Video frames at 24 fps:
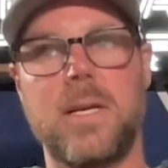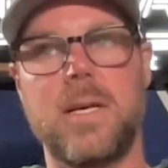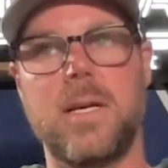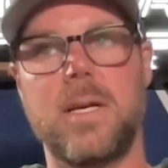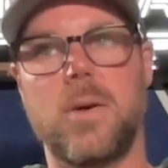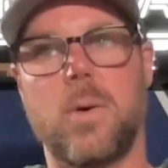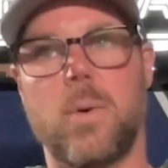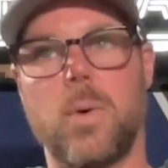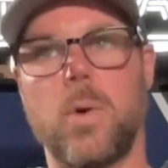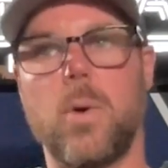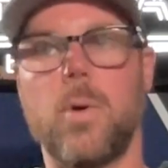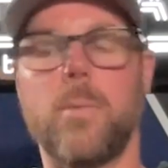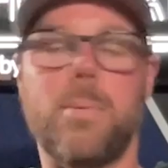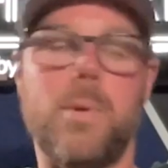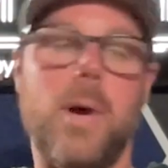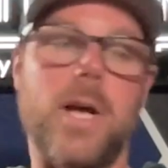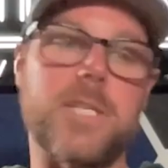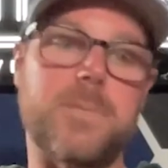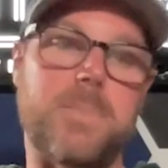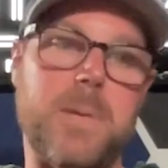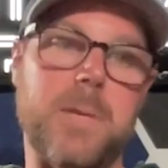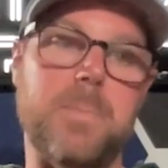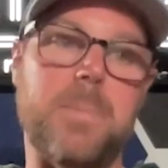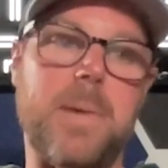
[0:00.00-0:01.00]
or, or
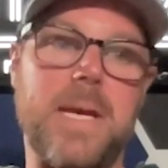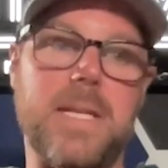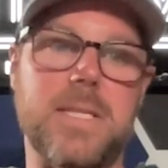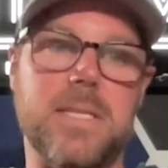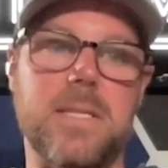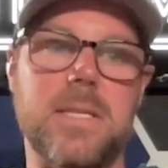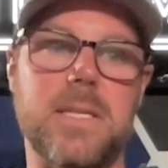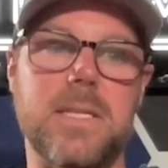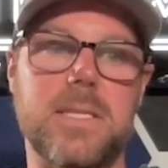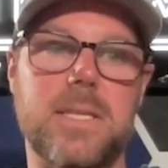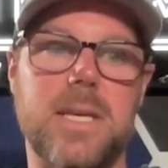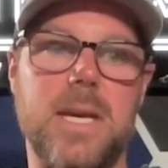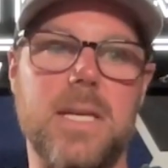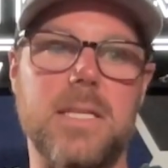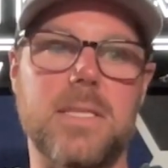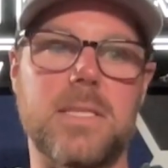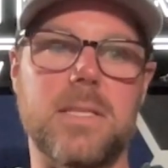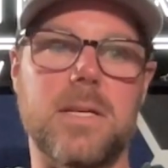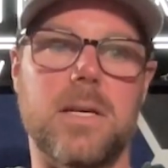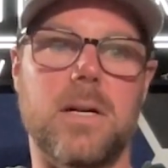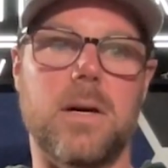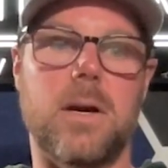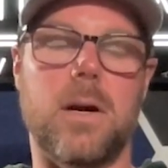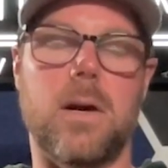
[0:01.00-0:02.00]
prospect base in this case
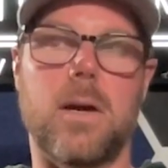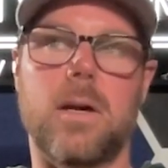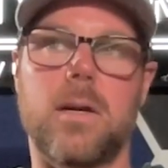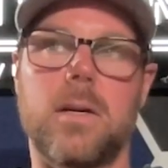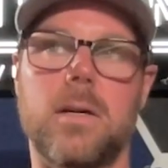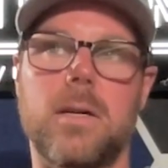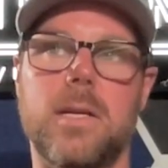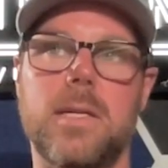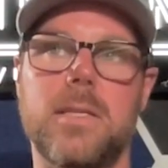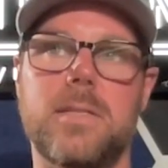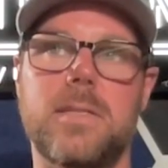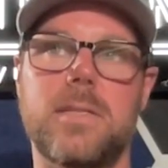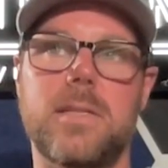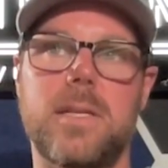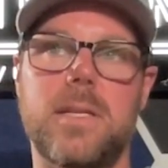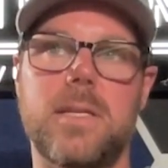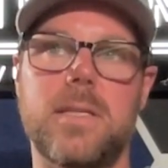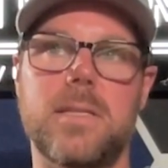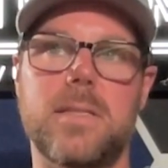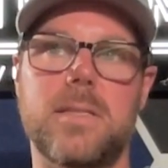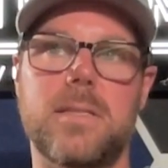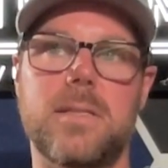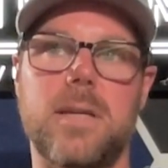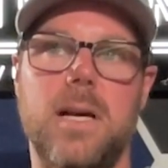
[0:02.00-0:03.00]
are, are, is
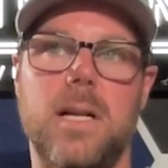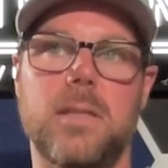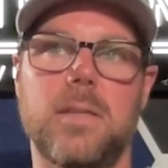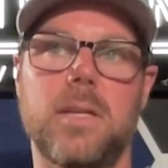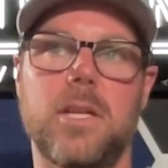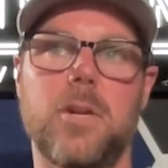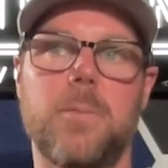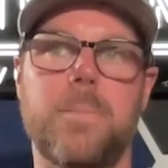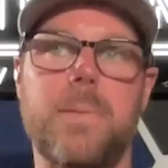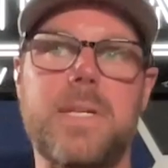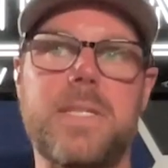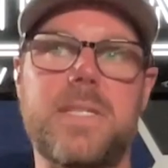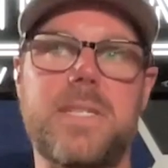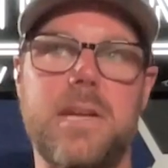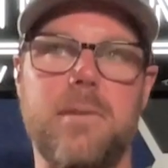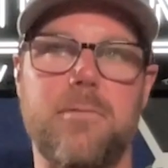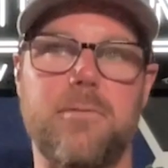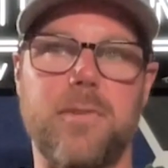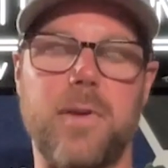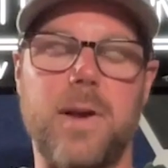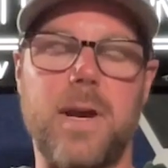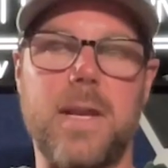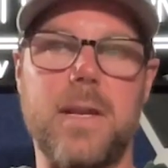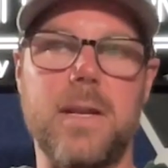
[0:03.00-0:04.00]
is a little bit
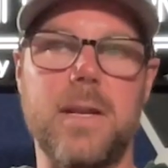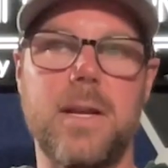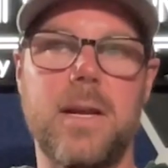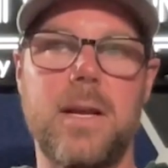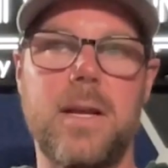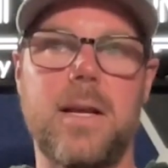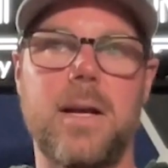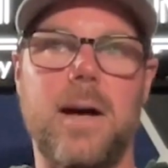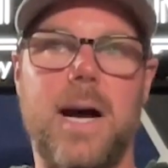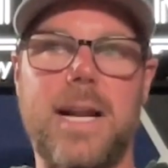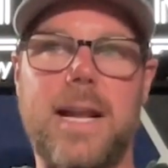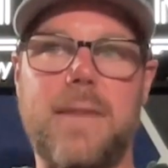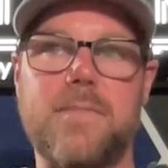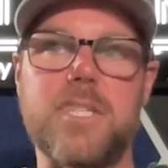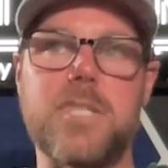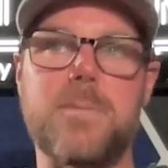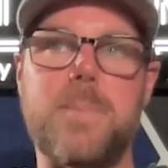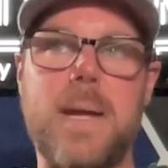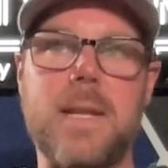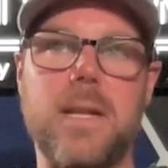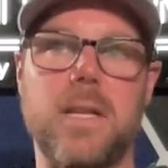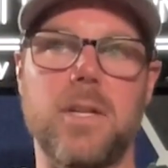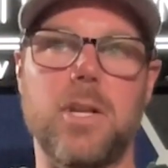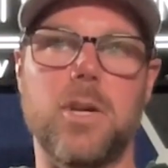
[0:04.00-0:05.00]
different I'd have to
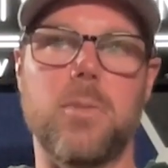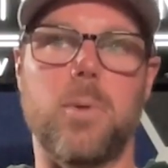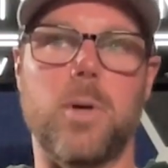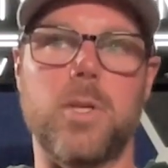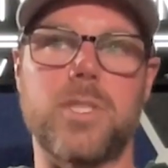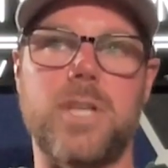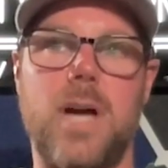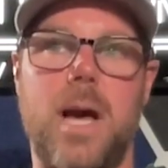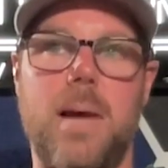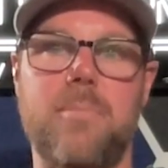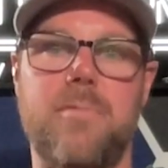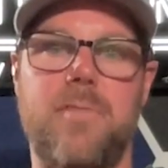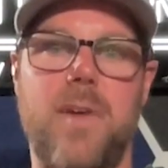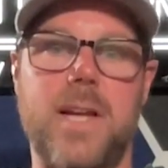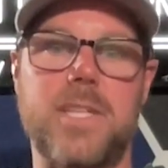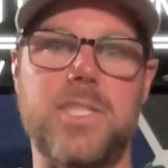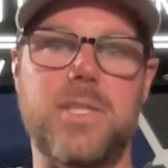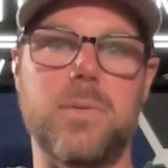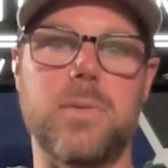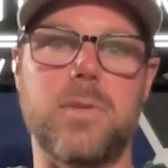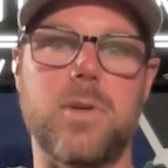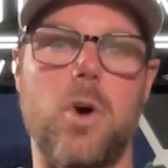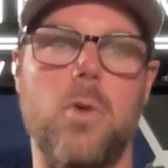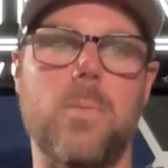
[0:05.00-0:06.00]
spend a little more time fine
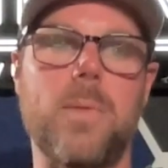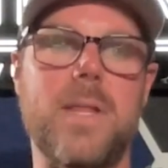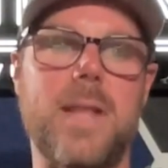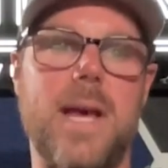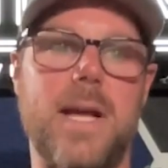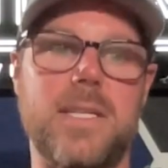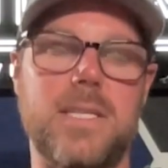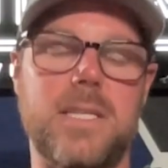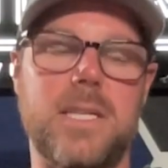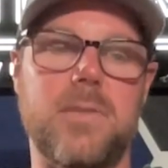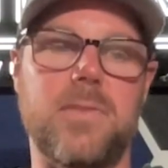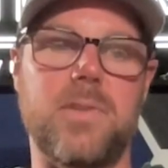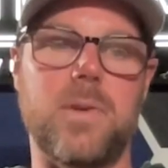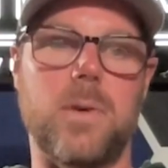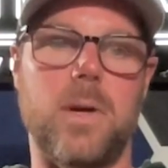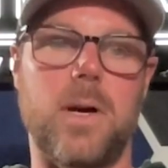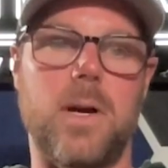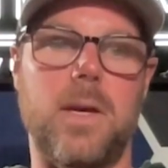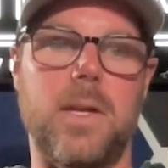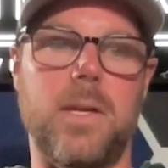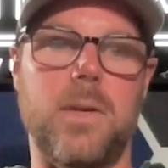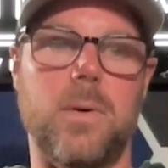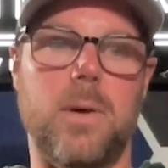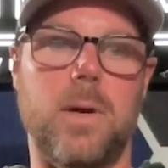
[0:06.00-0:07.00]
tooth combing that to give you a
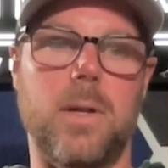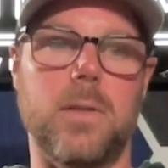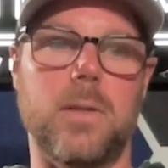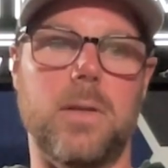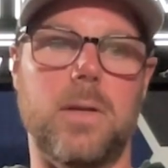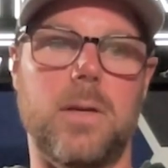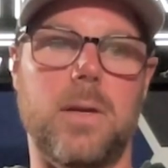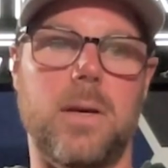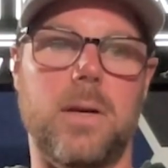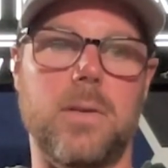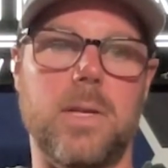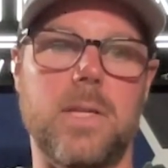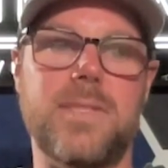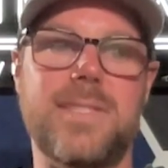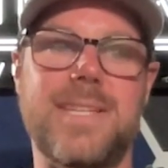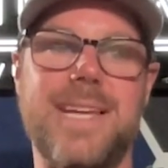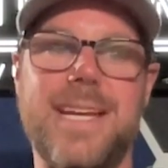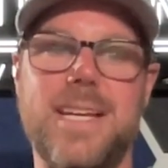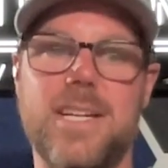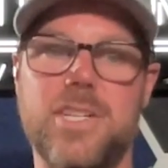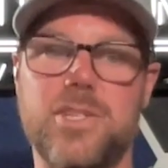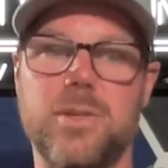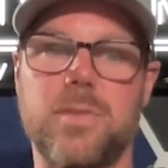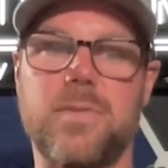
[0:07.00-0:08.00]
you know a, a
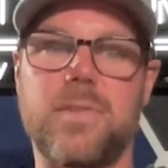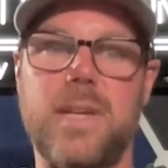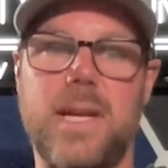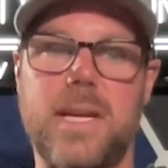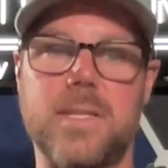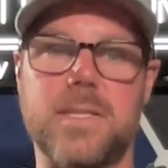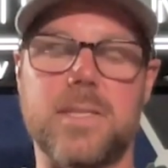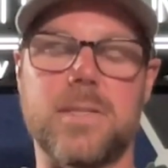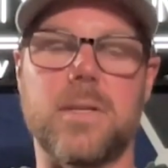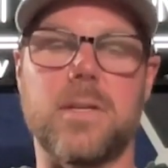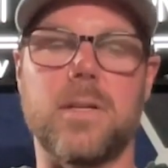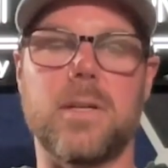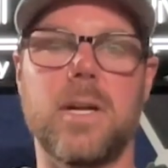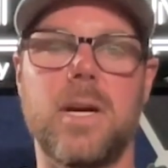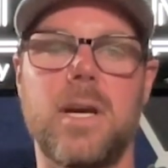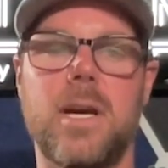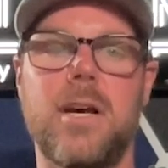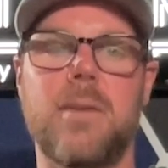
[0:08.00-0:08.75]
data driven answer.